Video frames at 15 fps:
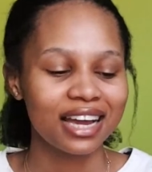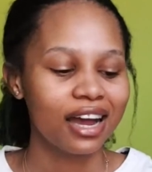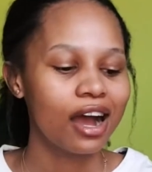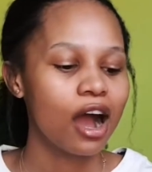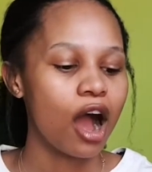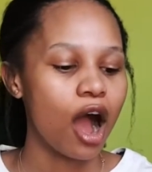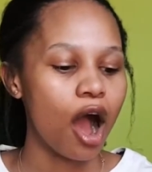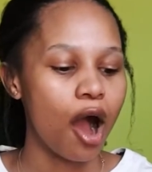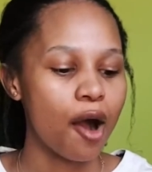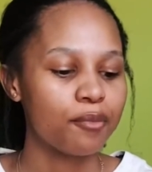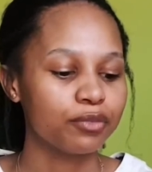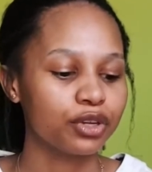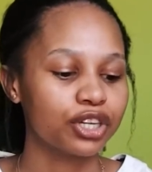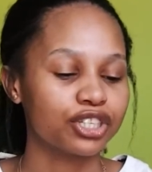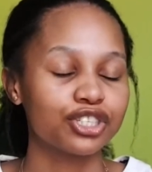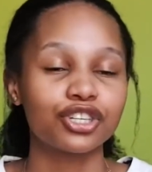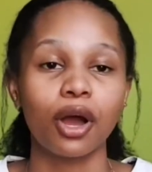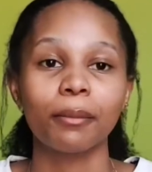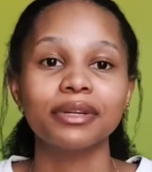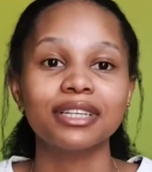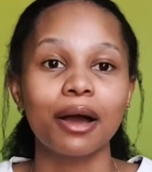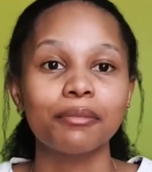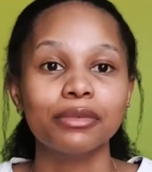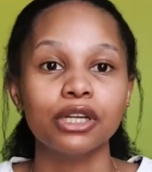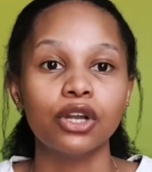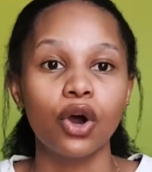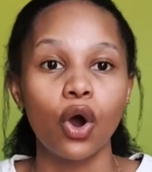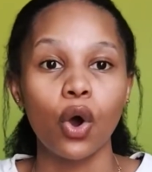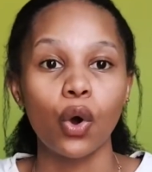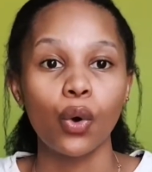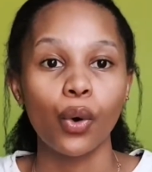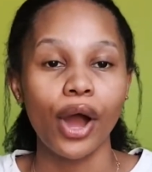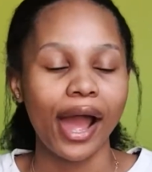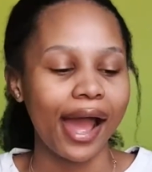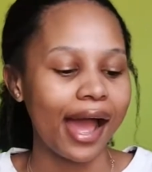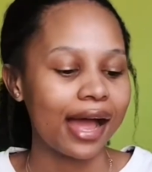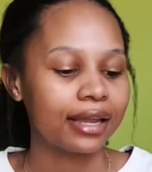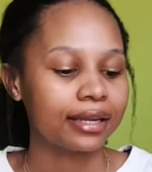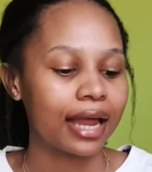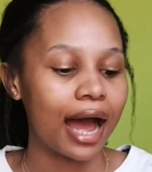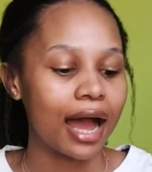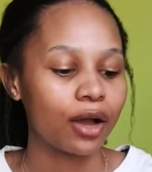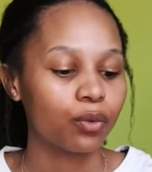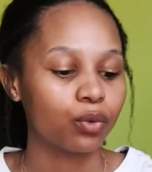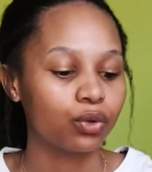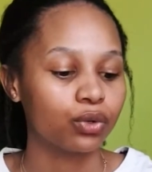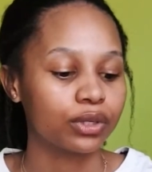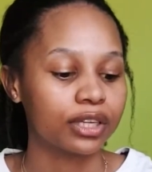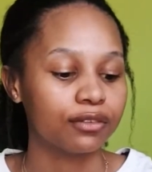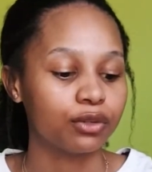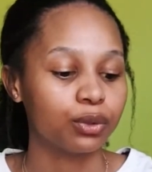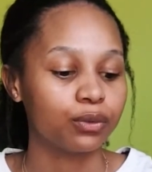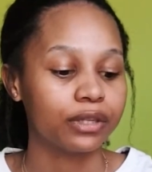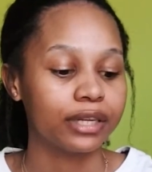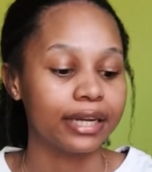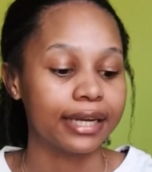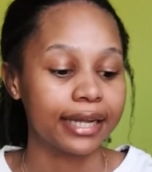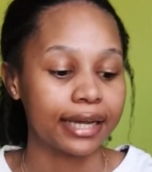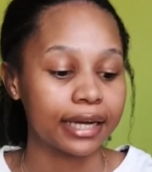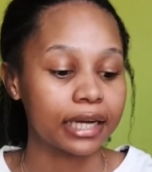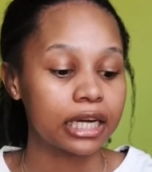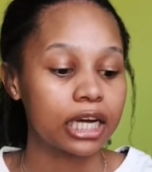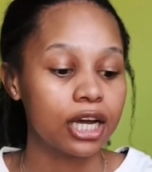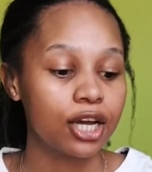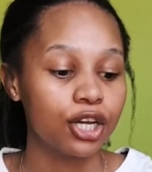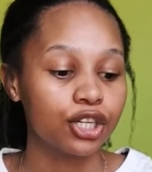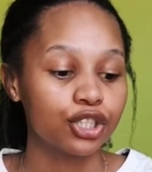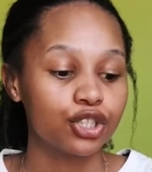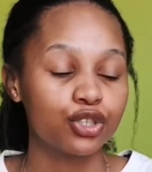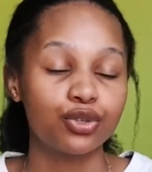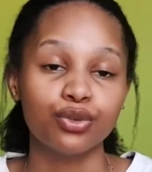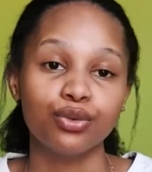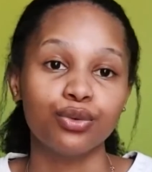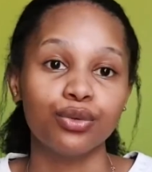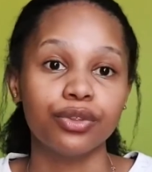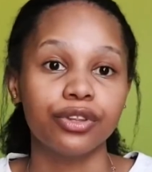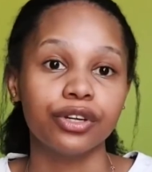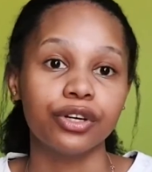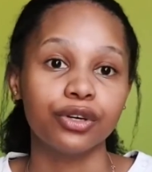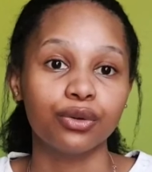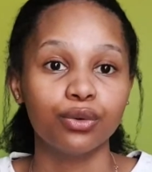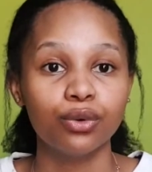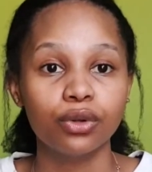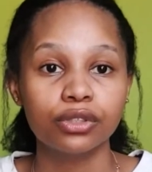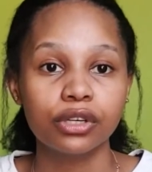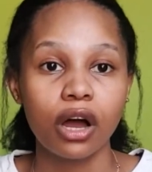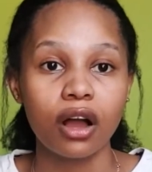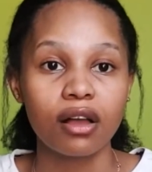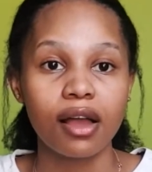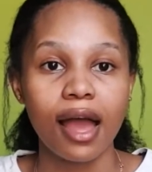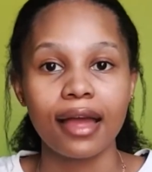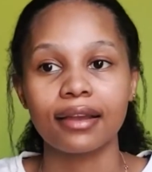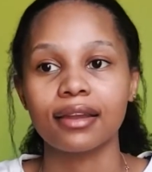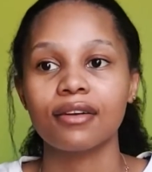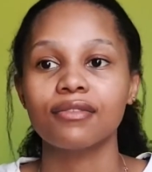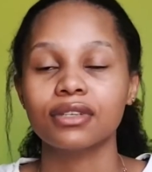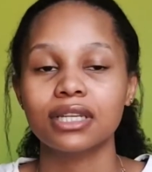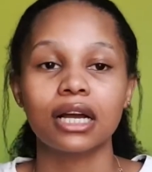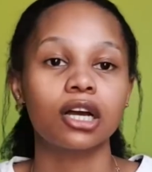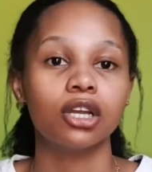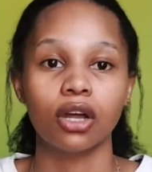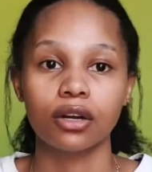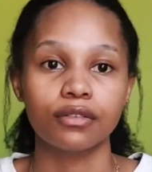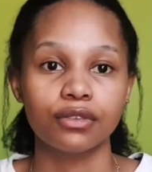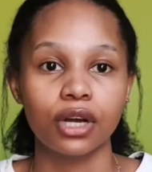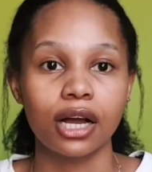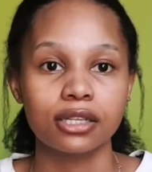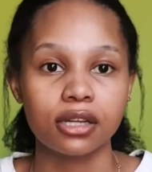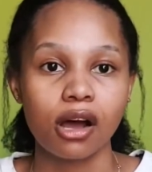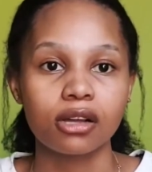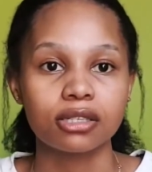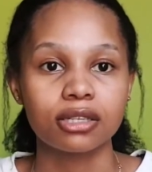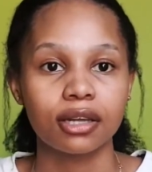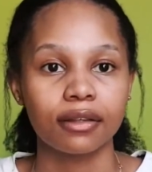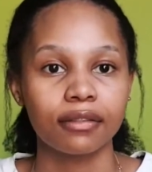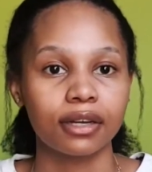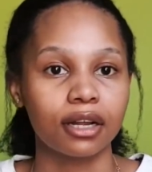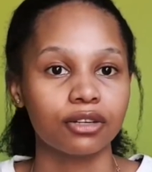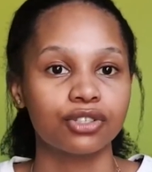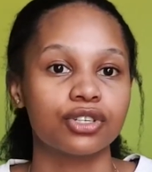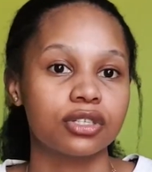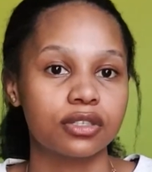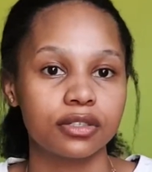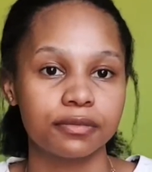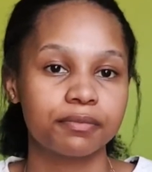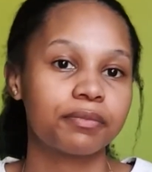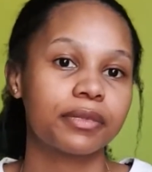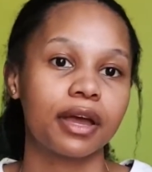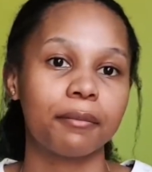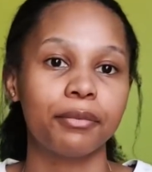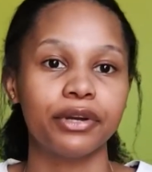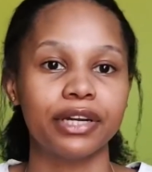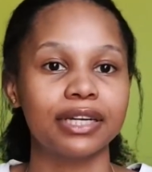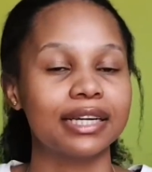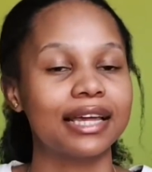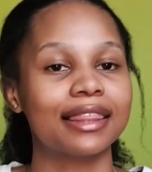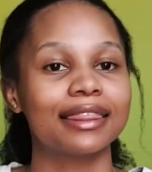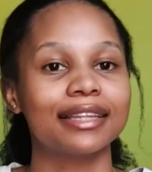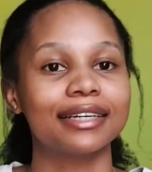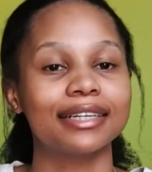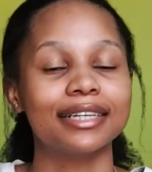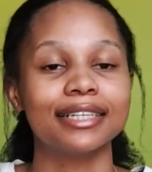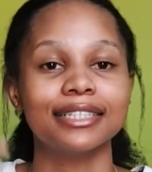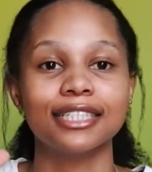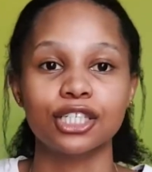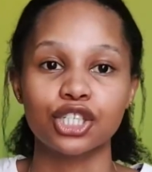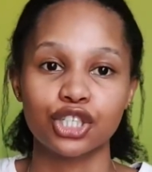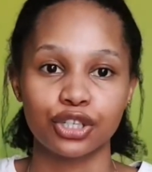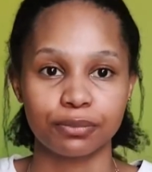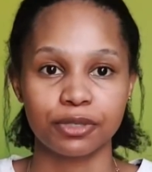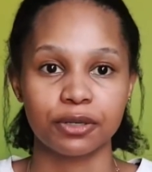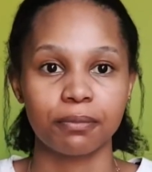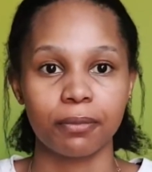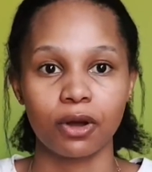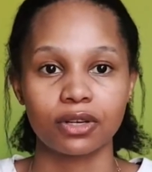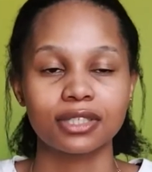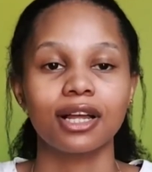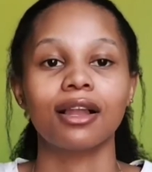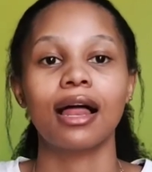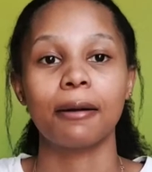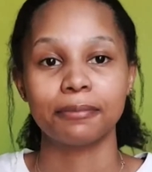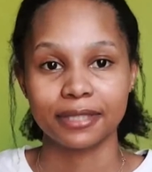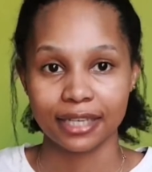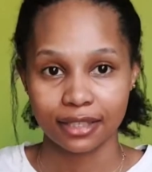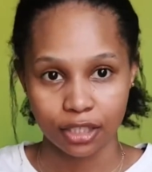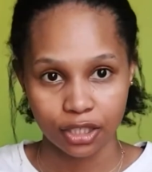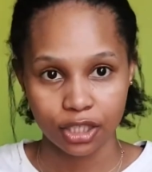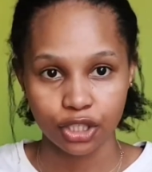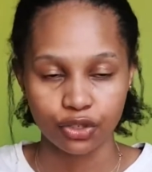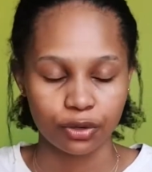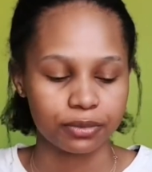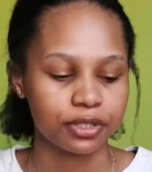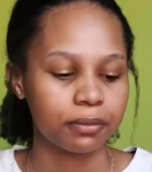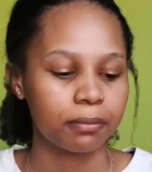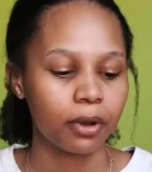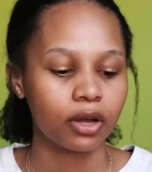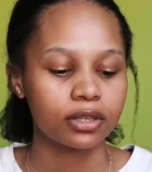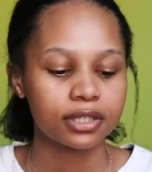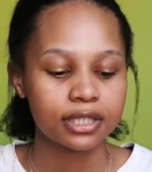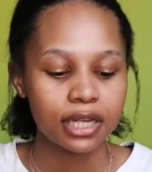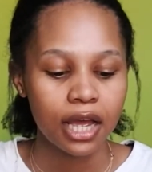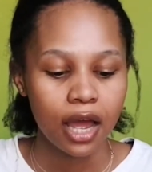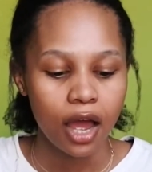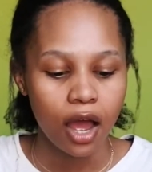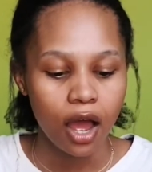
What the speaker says: you can just comment down below and I will give you the link to the Google Doc. And if it's like a lot of you guys asking, then I'll just put it in the description box. I'll update the description box.